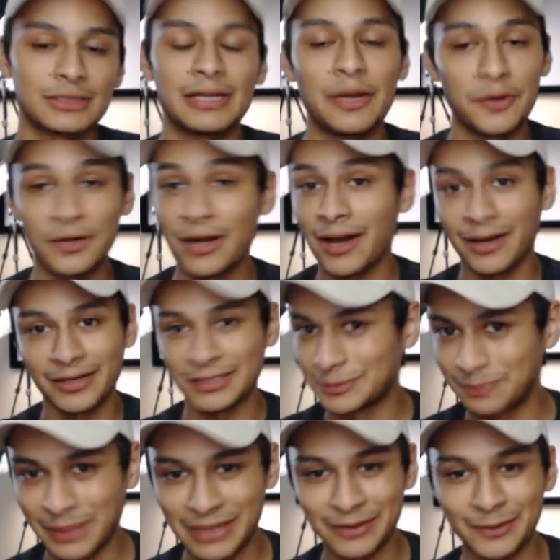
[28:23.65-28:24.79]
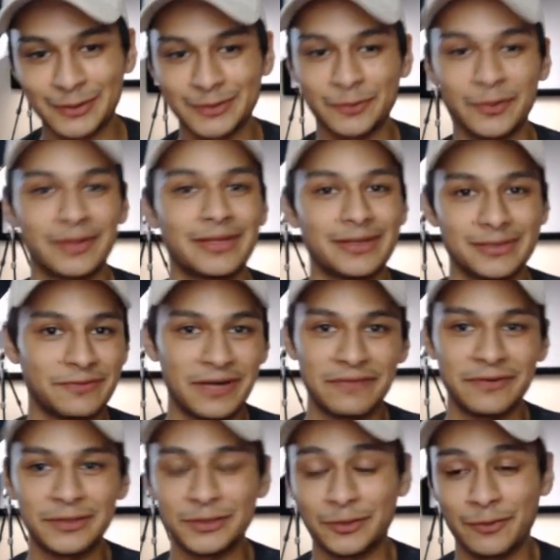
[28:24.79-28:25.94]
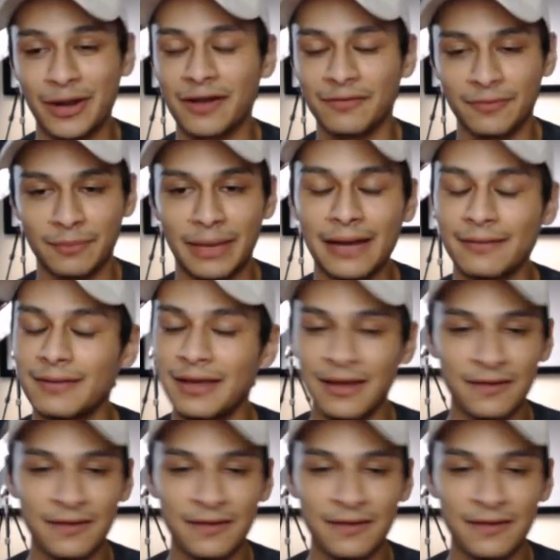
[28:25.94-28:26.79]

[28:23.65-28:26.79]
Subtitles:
Now, you're not going to spend those $1,500 right off the bat.